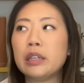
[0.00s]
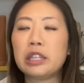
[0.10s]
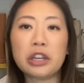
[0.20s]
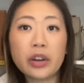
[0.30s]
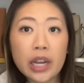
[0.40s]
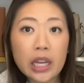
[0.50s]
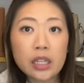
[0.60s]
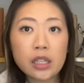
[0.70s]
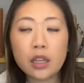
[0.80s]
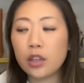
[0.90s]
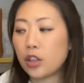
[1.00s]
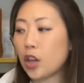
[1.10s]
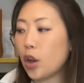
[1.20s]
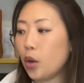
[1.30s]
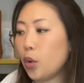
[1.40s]
serious.
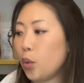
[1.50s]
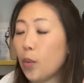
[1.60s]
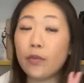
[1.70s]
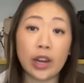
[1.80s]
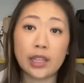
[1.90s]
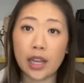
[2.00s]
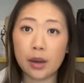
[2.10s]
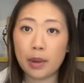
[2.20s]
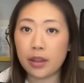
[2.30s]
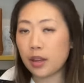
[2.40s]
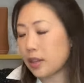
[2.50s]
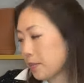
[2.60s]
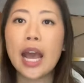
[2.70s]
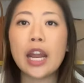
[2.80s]
So I'm very excited about this.